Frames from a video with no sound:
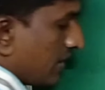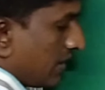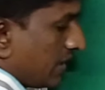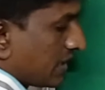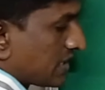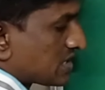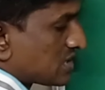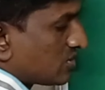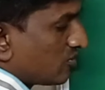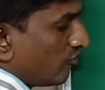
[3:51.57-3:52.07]

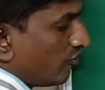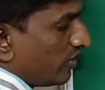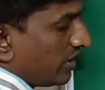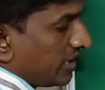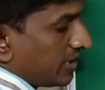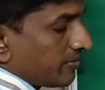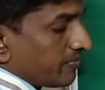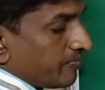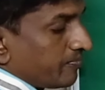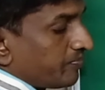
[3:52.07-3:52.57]
next
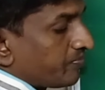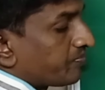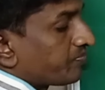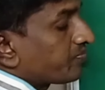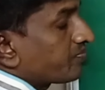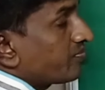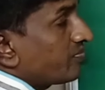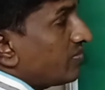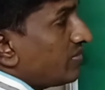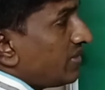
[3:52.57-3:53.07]
V,
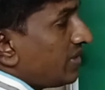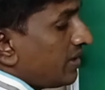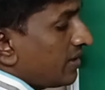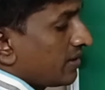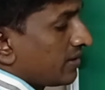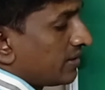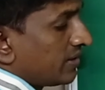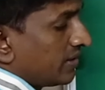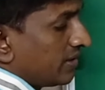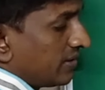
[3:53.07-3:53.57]

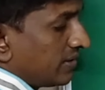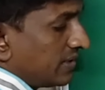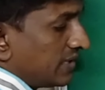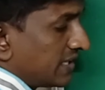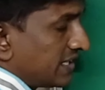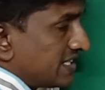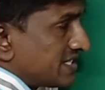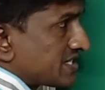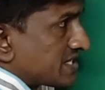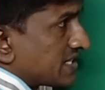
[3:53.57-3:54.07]
the
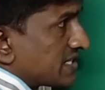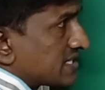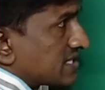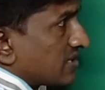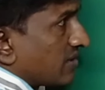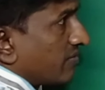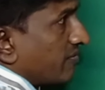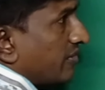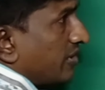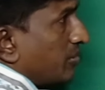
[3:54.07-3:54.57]
distance
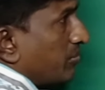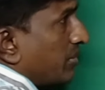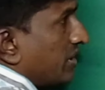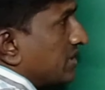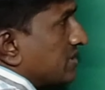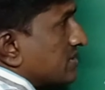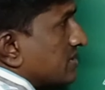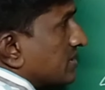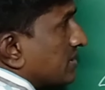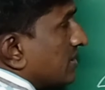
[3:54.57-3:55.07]
of
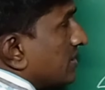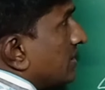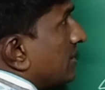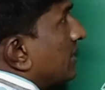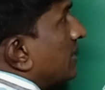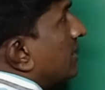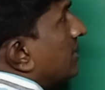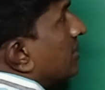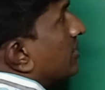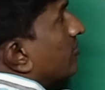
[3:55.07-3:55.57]
image.
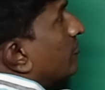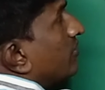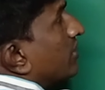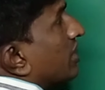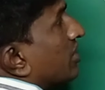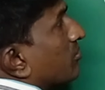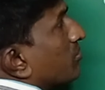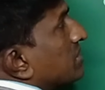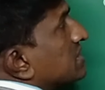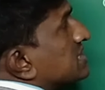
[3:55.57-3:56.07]
We
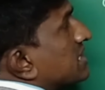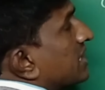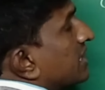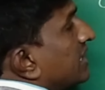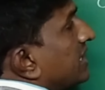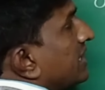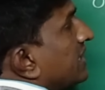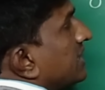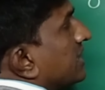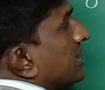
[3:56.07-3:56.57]
are
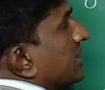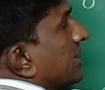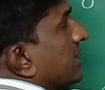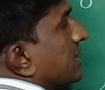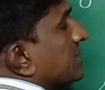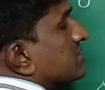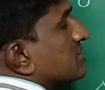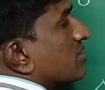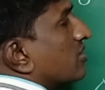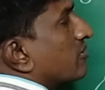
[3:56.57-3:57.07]
measuring in the
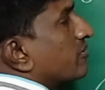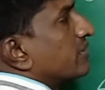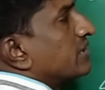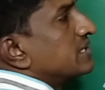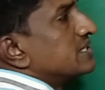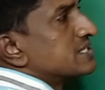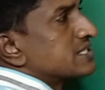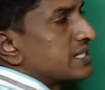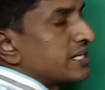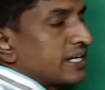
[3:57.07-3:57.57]
direction of
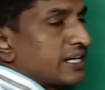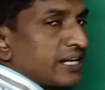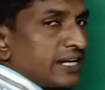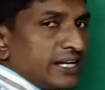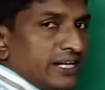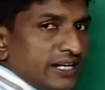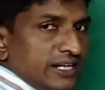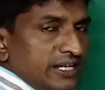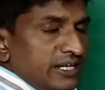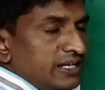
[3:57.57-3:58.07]
incident
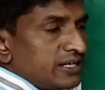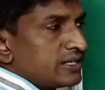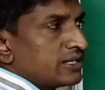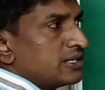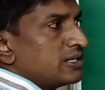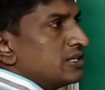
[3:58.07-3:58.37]
light ray,